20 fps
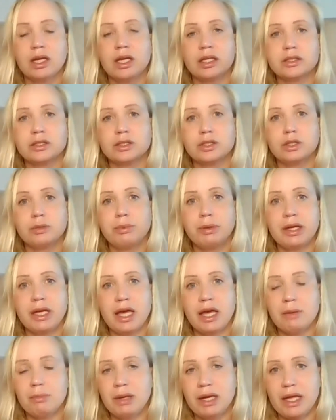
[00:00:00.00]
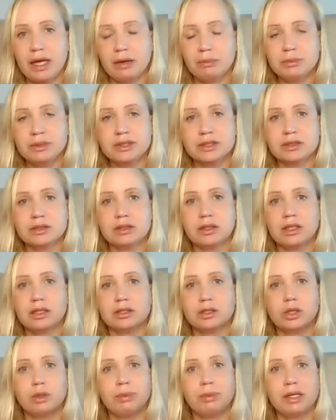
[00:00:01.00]
it could be MLMs,
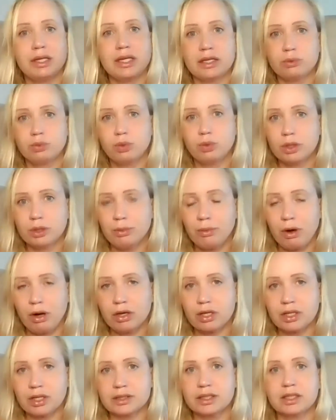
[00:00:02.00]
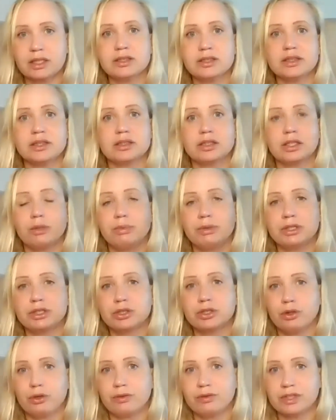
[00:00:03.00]
it could be network marketers, it could be
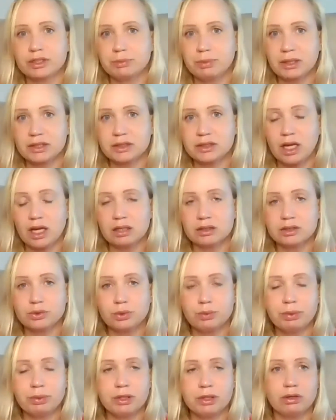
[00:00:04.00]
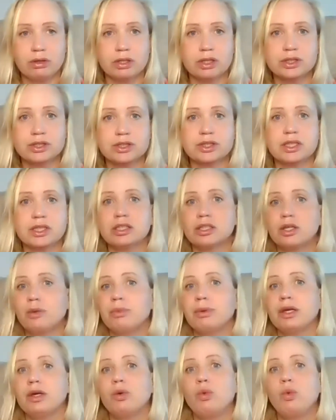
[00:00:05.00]
service-based entrepreneurs, it
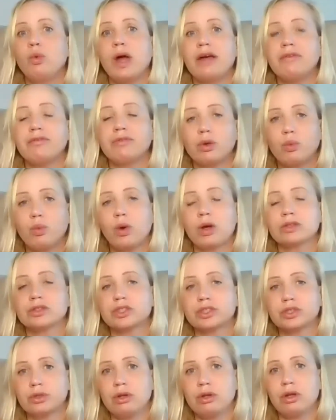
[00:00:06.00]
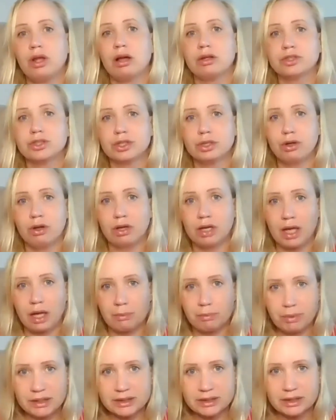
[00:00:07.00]
could be whoever wants to launch an
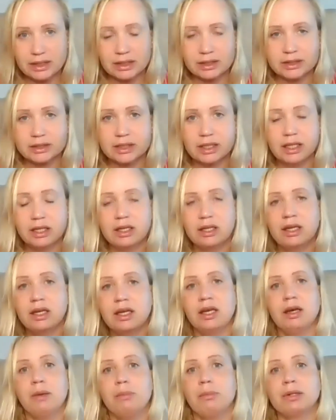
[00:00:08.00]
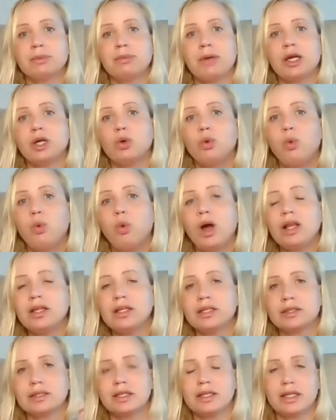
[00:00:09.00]
online business. But my
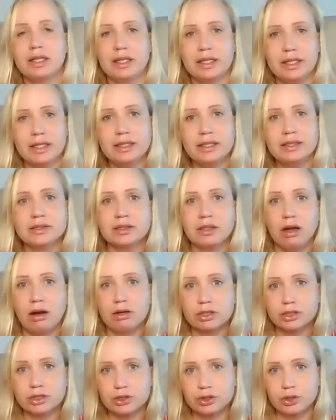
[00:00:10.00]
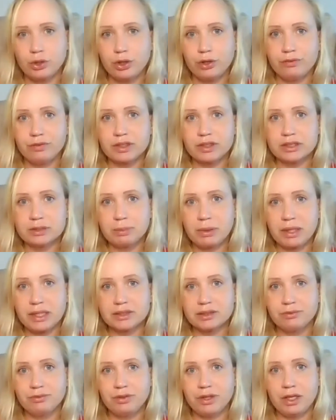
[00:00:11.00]
quality leads are
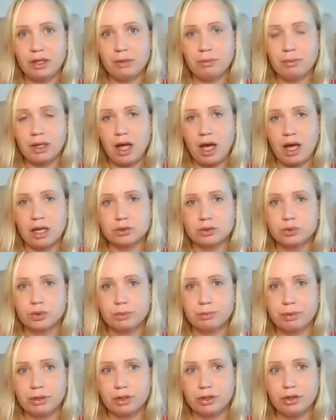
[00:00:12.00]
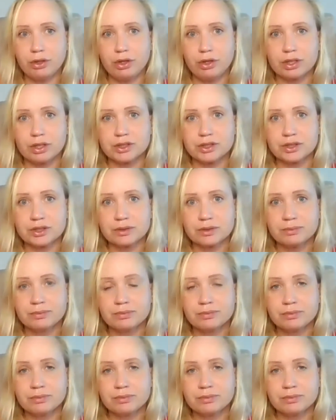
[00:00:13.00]
service-based female entrepreneurs.